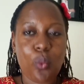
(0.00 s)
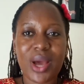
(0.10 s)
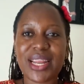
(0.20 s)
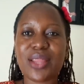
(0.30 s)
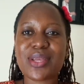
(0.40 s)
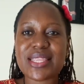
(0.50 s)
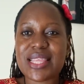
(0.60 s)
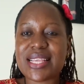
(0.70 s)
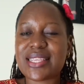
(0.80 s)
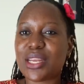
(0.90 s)
What are those
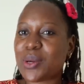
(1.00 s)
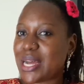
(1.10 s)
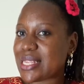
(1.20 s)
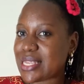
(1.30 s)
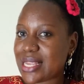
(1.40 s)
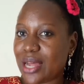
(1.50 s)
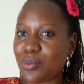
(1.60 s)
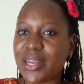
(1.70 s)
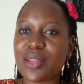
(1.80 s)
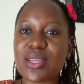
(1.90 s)
things that you can't
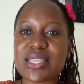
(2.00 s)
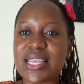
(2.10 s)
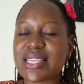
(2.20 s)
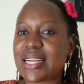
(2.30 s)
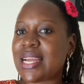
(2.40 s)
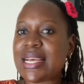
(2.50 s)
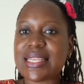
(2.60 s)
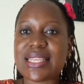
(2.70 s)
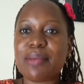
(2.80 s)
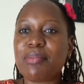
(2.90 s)
stand? What are those things that
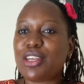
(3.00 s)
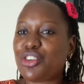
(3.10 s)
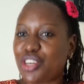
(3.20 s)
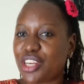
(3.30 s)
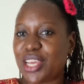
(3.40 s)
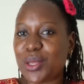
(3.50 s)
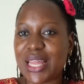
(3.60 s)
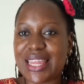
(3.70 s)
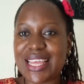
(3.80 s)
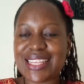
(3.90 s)
simply trigger
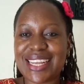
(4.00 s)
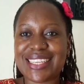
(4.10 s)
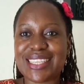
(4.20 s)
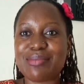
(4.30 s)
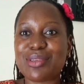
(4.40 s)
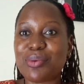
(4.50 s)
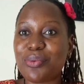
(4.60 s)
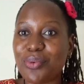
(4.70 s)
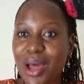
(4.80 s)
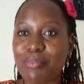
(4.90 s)
you? The things that seem to
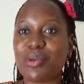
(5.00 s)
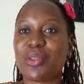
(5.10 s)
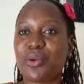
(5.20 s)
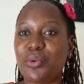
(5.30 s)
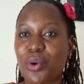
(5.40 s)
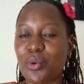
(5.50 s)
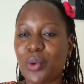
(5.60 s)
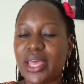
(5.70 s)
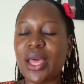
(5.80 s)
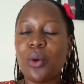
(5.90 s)
rub you the
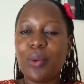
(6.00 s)
wrong way.